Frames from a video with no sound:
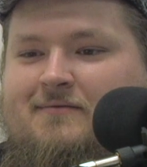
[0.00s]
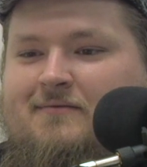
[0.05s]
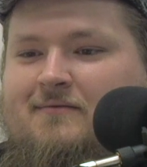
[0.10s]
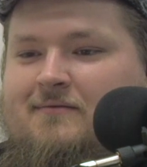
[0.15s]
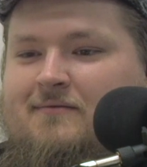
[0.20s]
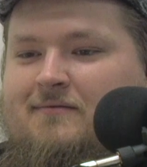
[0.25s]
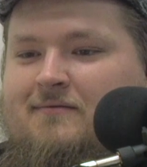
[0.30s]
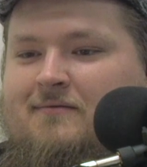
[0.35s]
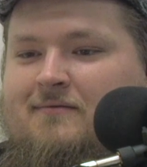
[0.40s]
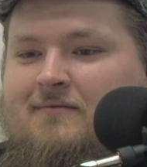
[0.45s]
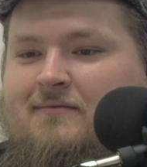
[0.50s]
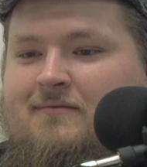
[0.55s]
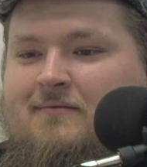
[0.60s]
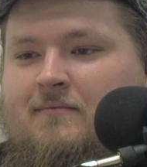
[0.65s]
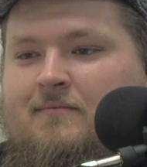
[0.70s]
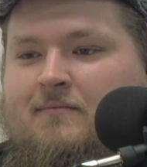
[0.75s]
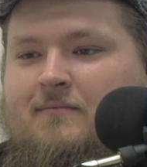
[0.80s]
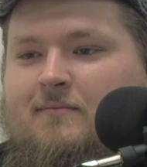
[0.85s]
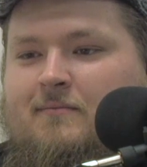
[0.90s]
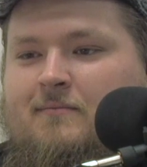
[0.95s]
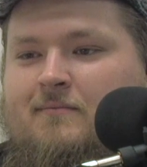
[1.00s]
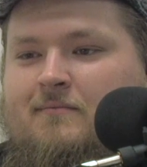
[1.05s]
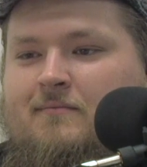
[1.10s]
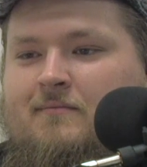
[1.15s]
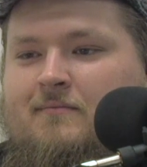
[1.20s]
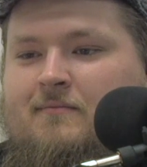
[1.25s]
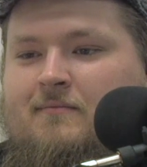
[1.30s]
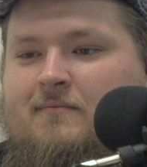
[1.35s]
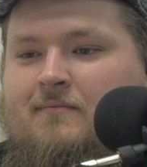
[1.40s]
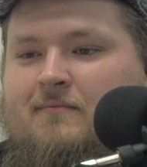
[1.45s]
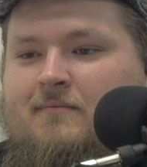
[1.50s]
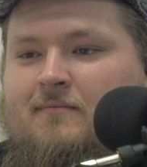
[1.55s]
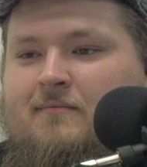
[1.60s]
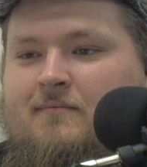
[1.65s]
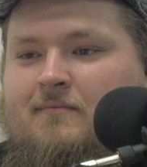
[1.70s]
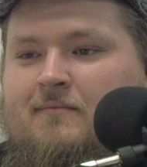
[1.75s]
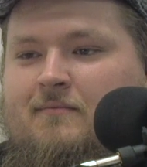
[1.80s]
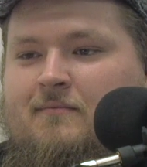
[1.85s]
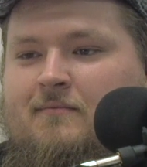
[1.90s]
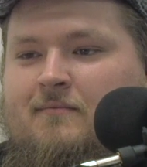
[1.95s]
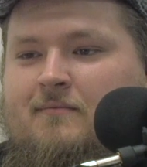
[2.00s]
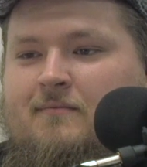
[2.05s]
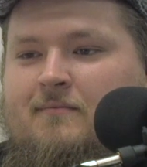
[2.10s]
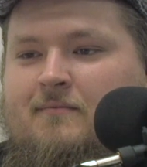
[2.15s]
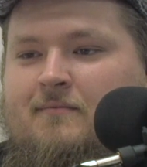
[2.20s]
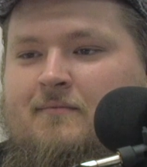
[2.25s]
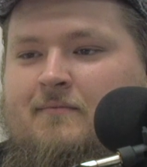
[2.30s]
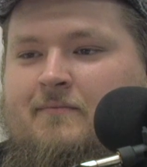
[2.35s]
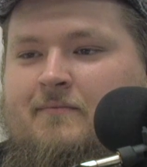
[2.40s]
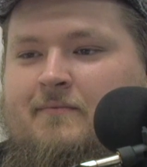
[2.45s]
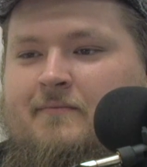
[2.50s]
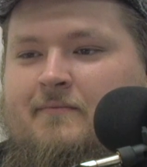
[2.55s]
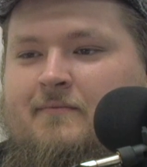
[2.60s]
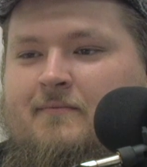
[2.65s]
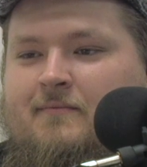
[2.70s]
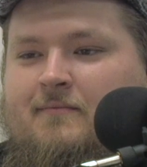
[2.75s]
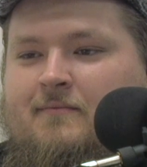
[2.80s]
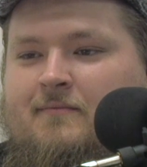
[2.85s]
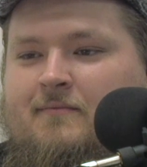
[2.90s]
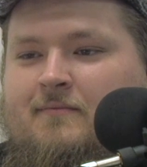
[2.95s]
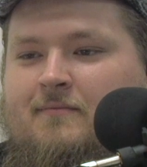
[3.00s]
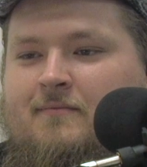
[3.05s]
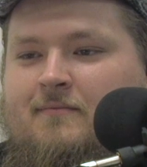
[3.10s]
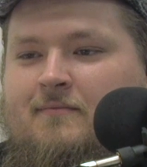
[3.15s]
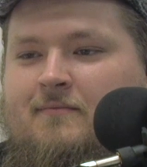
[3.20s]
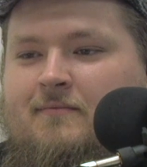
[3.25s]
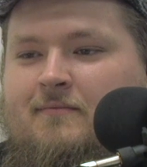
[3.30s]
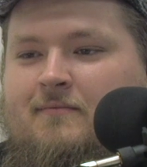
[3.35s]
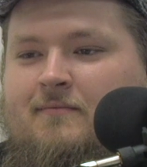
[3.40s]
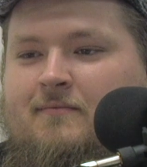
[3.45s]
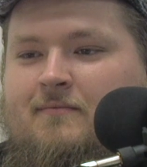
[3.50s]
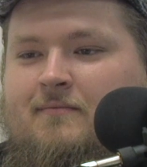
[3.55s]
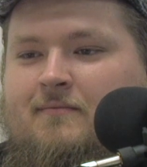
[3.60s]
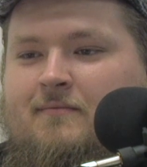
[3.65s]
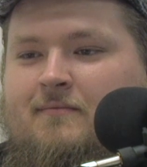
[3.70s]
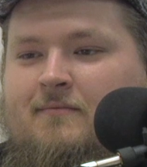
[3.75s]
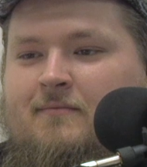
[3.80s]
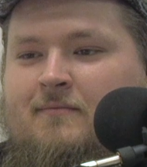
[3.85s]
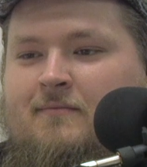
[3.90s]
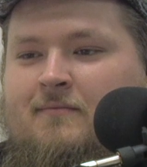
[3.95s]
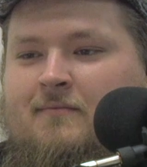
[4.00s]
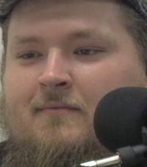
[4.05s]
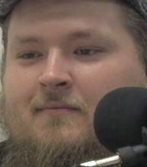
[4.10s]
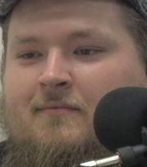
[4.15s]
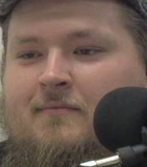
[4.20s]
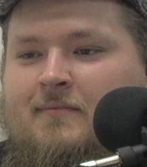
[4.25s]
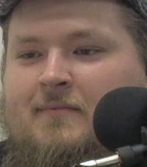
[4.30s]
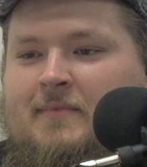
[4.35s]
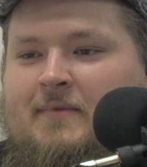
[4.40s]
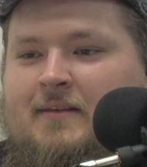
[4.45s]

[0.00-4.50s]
Nothing is said.